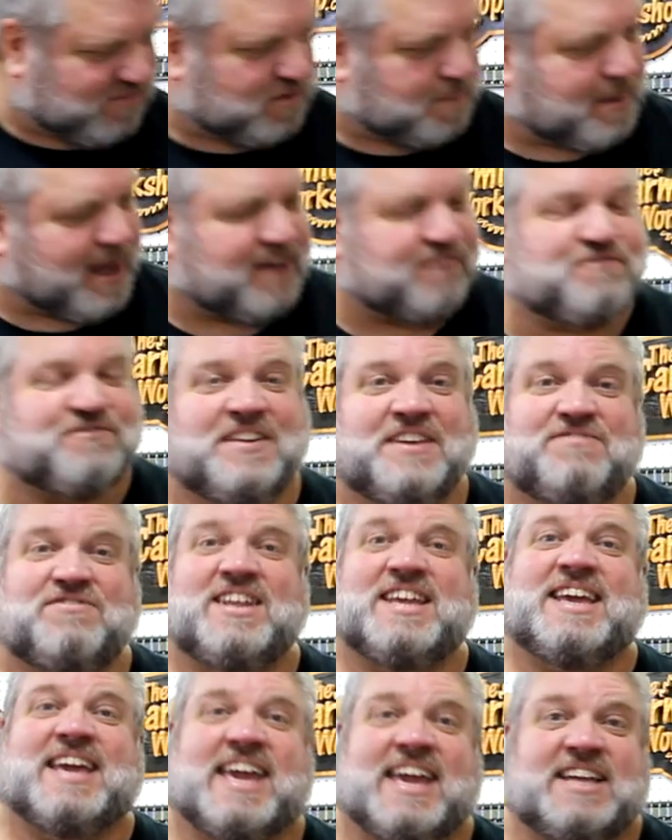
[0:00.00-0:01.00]
of about
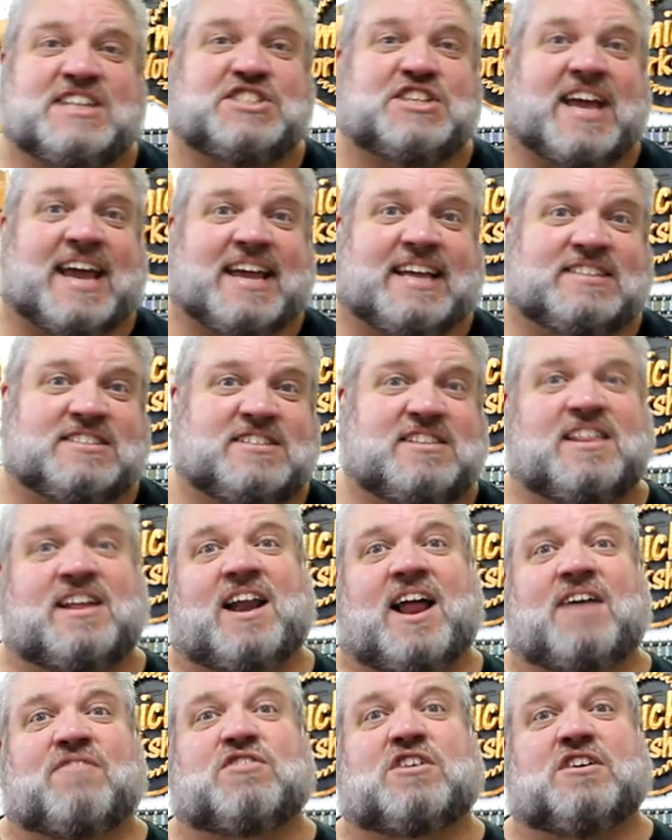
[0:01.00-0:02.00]
50 keychains
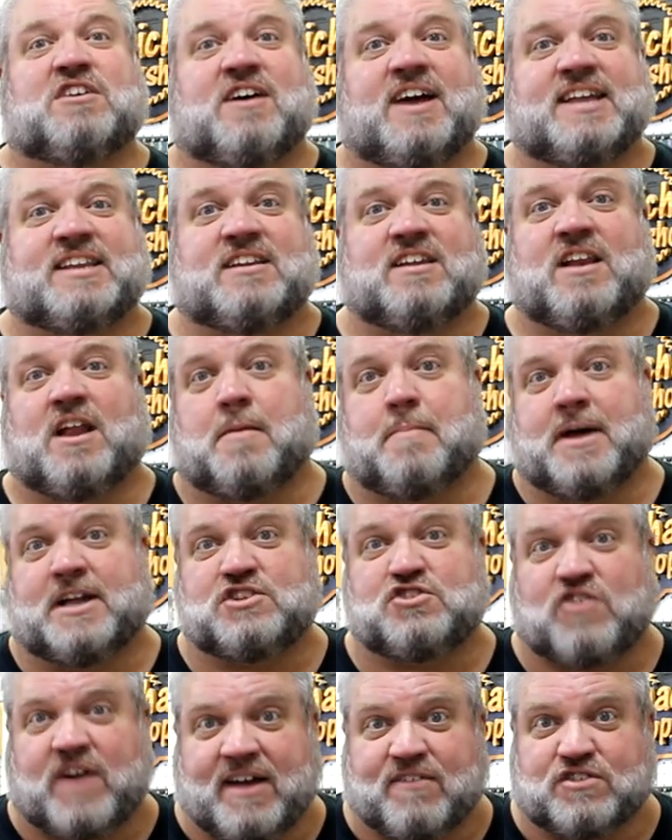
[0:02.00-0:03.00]
that I've collected on my
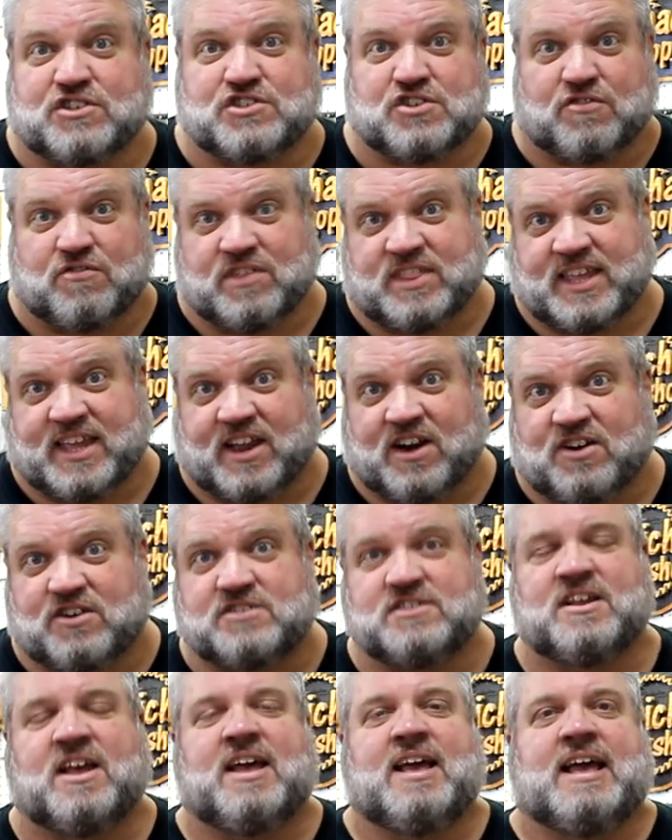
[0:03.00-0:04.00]
travels over the
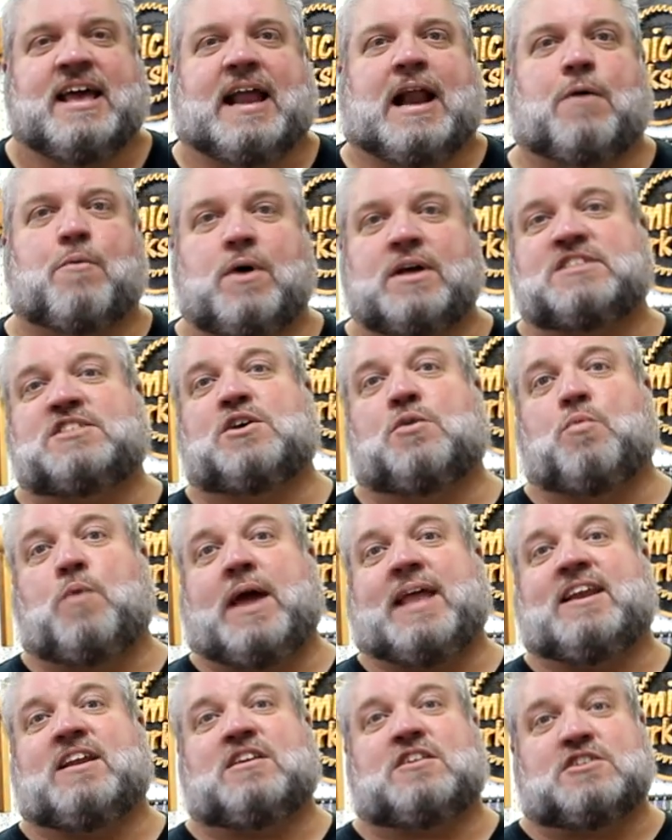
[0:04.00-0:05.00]
years, and I want some
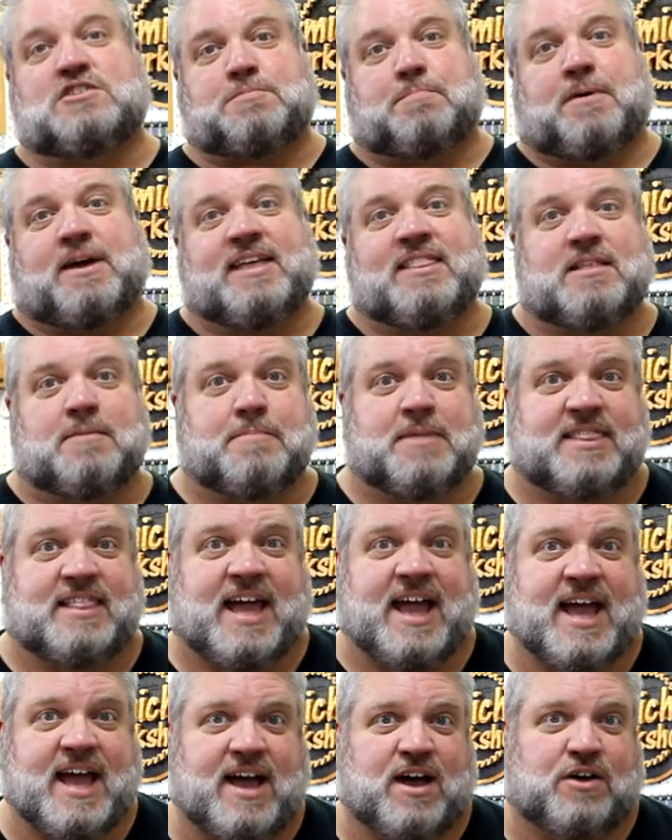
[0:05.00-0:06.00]
way to display them in the
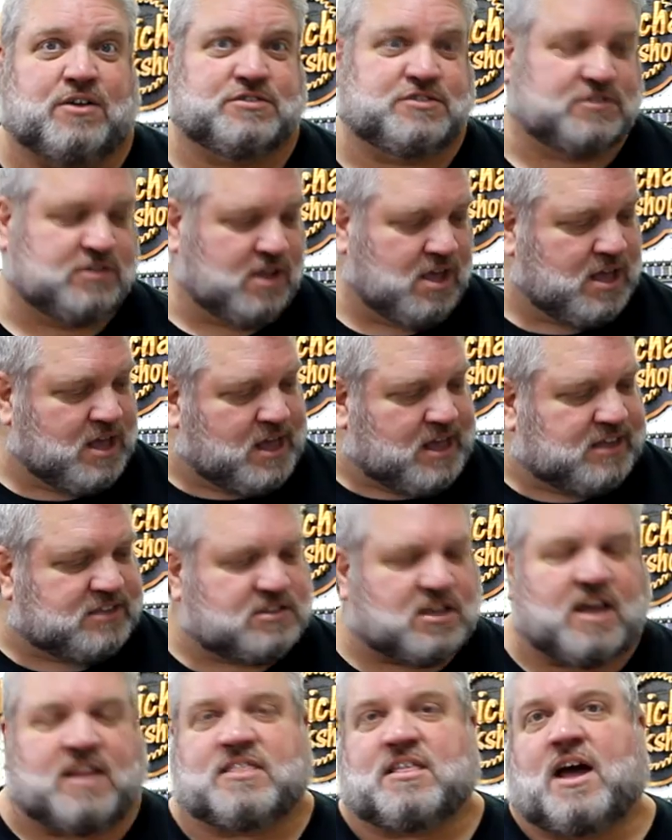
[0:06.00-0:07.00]
house.
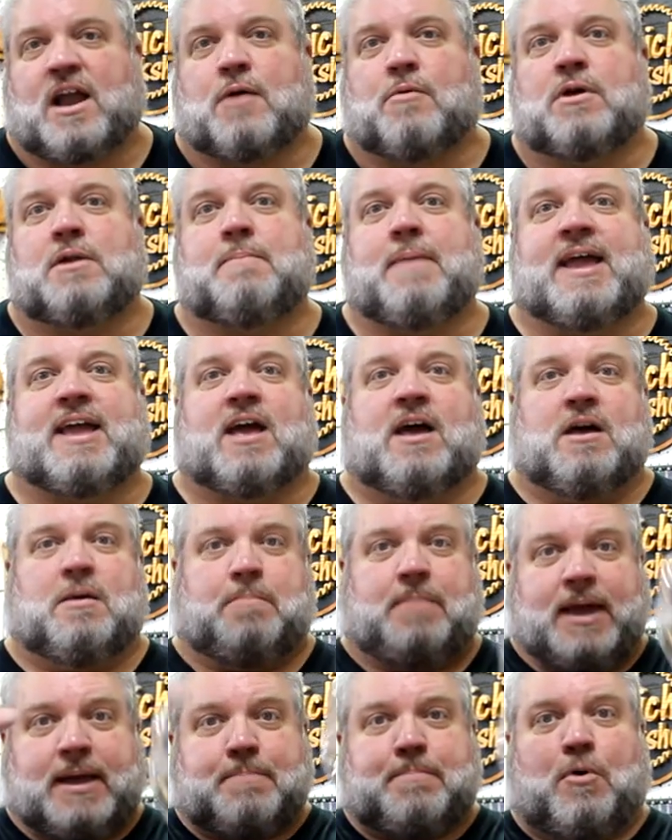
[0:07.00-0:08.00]
So I thought I would make a
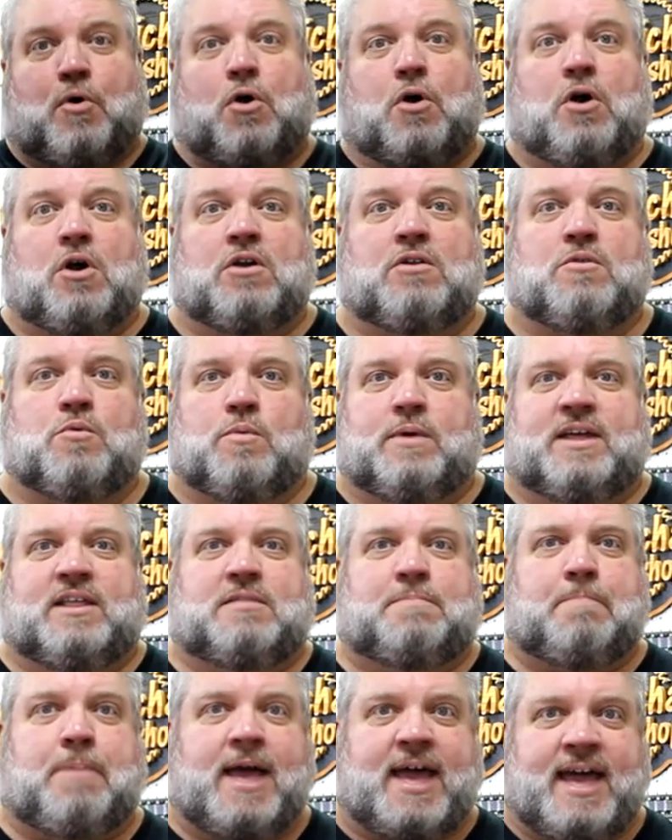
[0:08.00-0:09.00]
big board
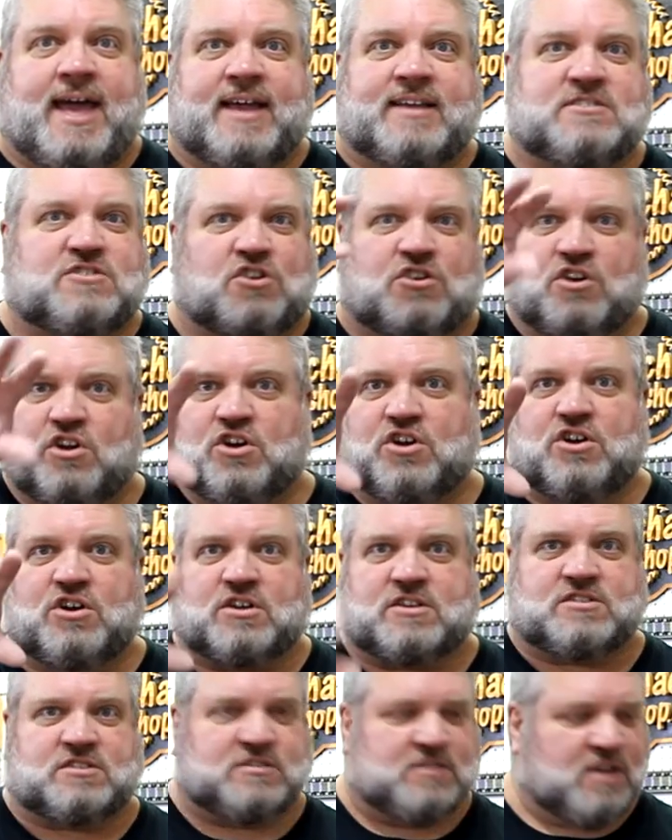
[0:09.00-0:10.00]
with pegs or
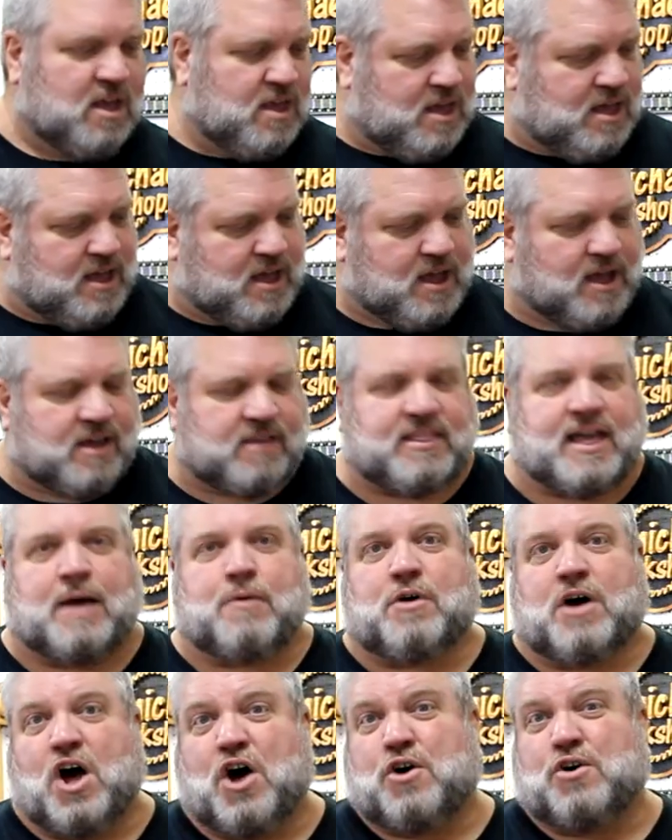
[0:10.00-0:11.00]
hooks that
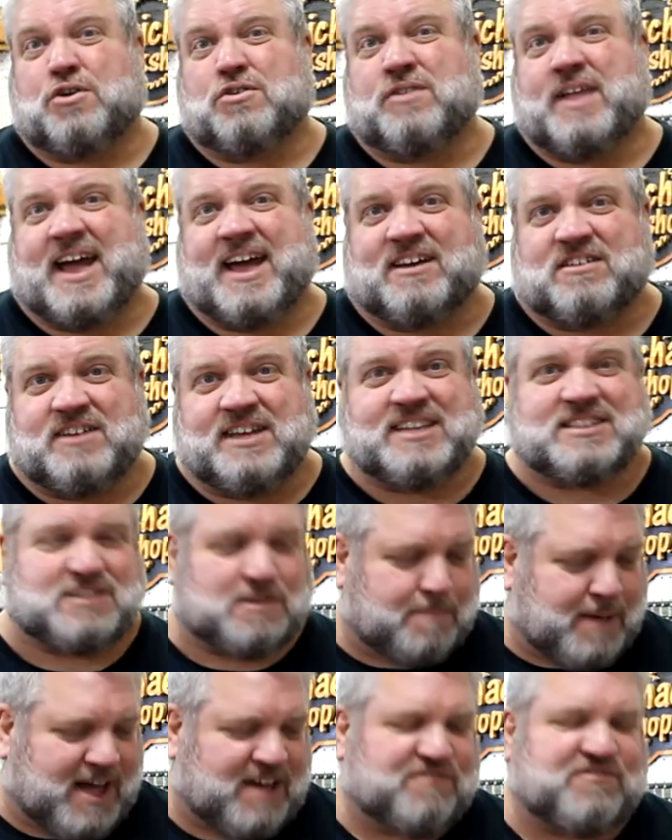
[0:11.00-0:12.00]
will hold at least
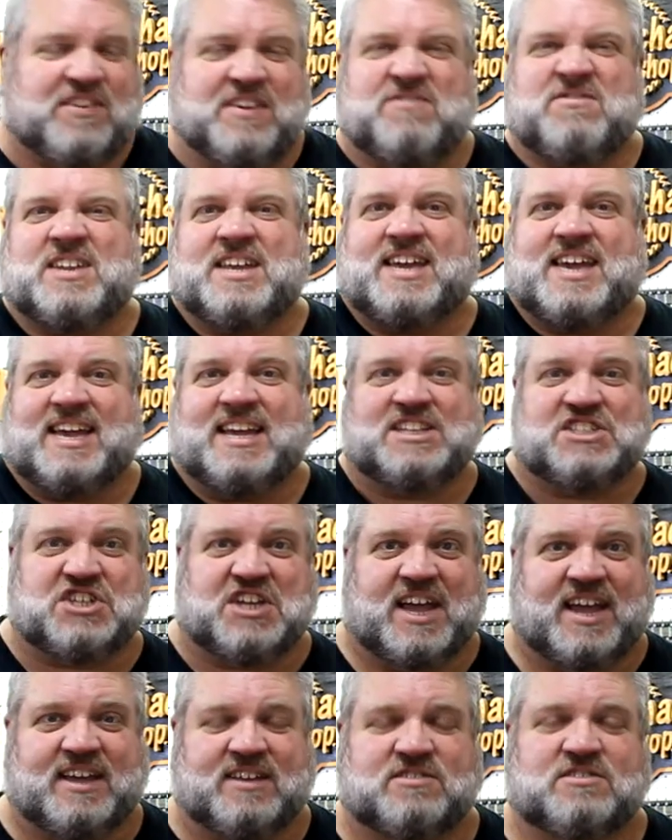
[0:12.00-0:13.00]
about 50
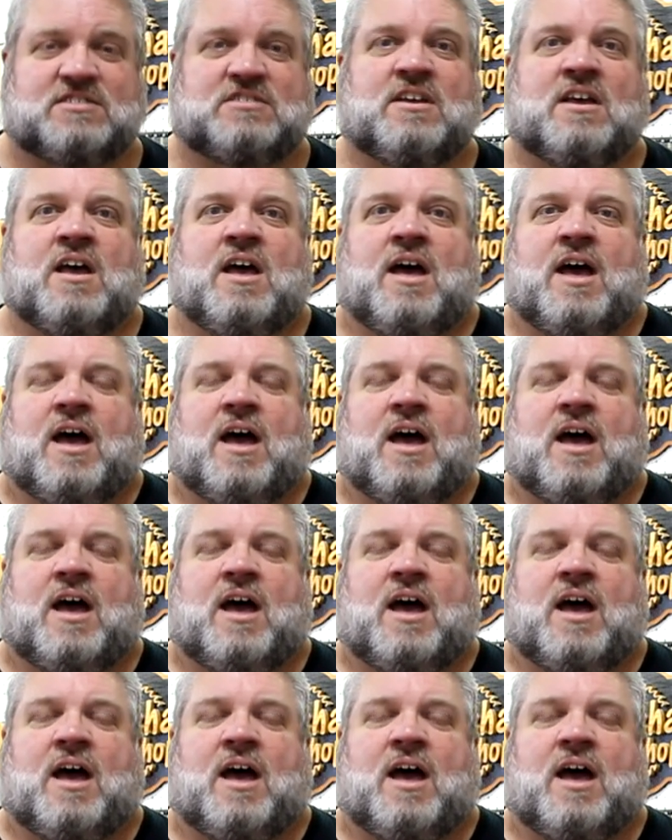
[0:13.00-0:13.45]
keychains.